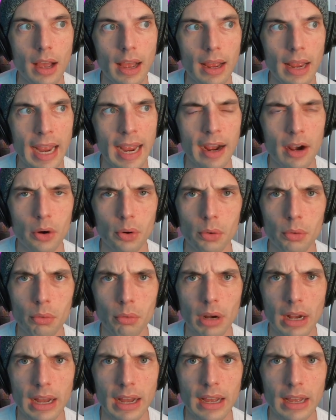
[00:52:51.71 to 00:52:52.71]

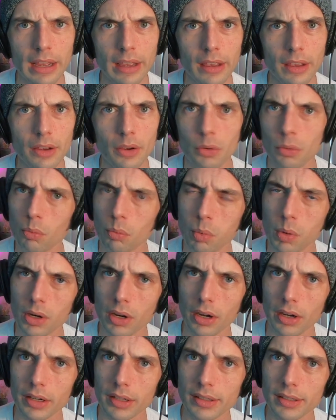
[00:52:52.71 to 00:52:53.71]
how I
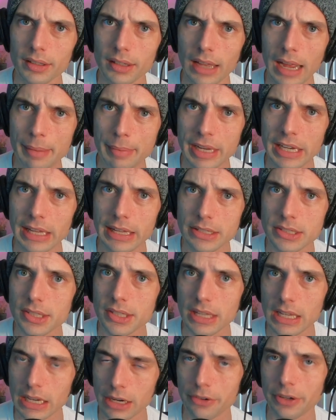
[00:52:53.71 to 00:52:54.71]
work. I mean, it's
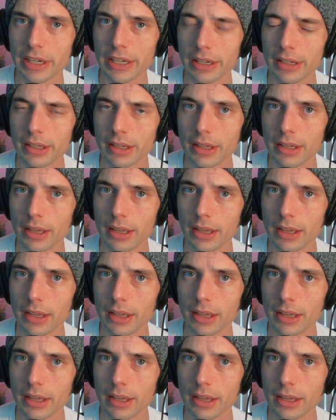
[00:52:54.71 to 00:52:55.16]
eerie.